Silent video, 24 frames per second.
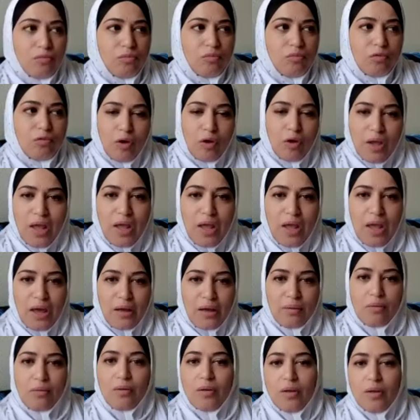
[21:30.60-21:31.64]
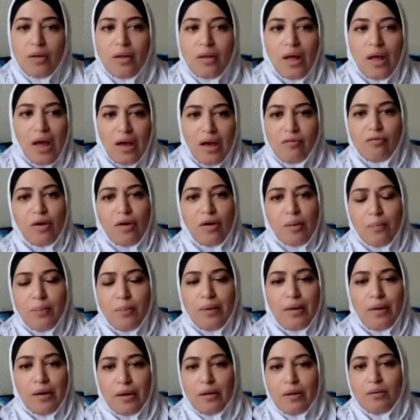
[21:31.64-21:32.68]
looking at have I
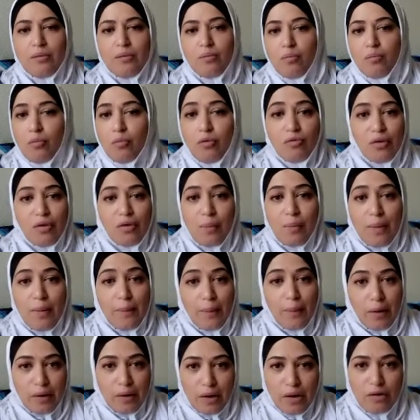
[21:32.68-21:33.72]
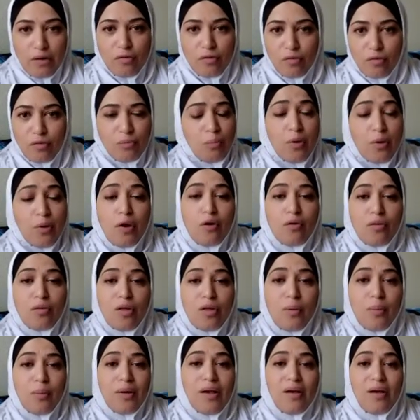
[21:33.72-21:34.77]
been moving my body
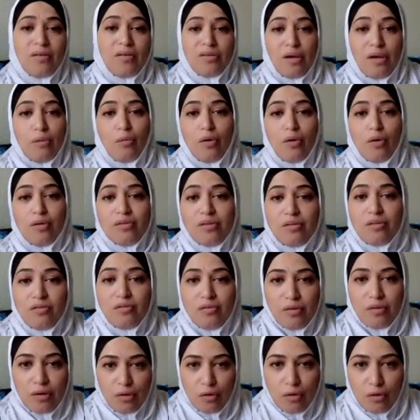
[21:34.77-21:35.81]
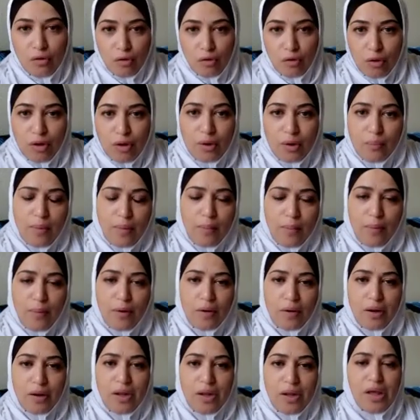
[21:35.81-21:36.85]
purely because I want to feel good in my
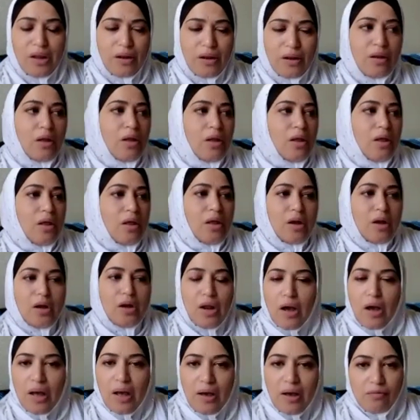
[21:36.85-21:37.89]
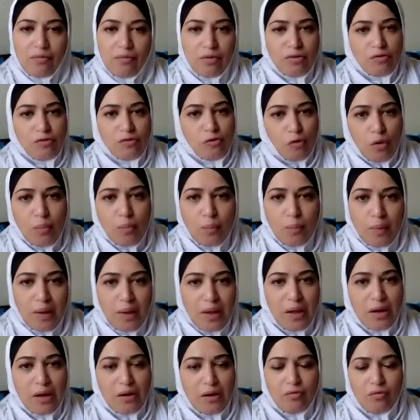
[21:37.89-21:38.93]
body and not have this joint
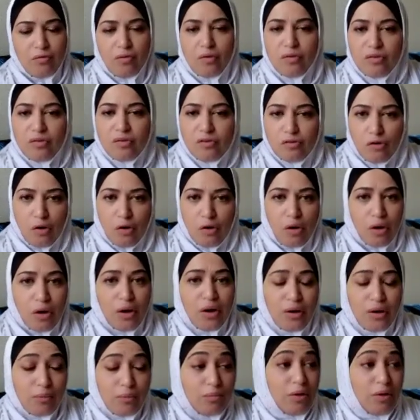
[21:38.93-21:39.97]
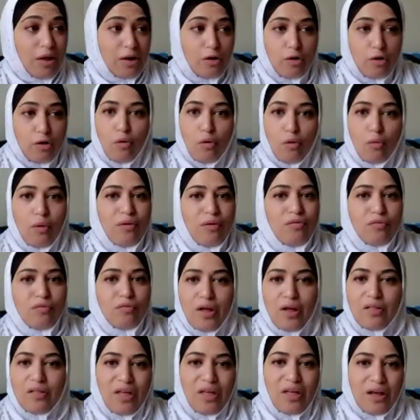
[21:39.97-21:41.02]
pain and feel strong and like no I've
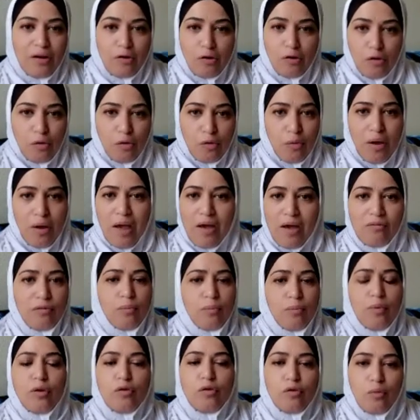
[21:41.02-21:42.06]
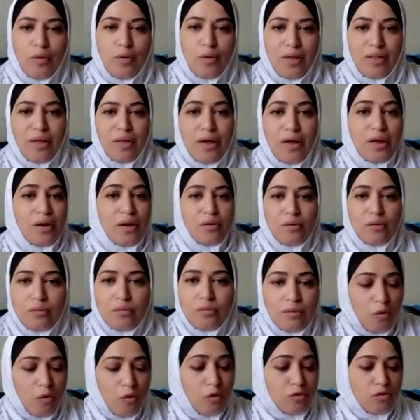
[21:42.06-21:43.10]
let that go I haven't been doing that and
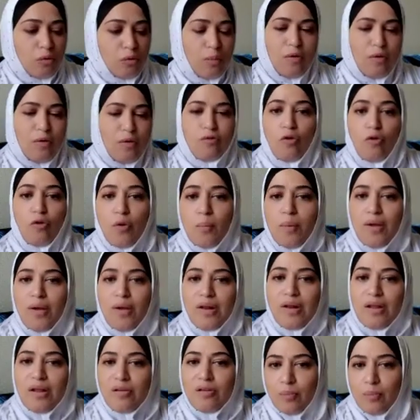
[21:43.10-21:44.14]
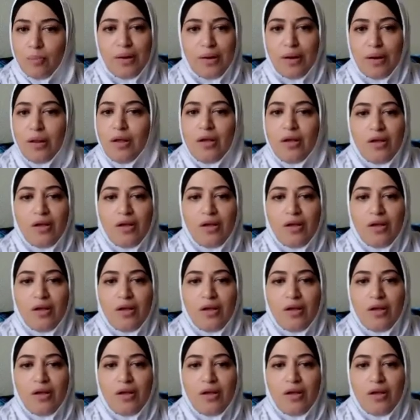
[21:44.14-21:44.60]
also my joint pain has been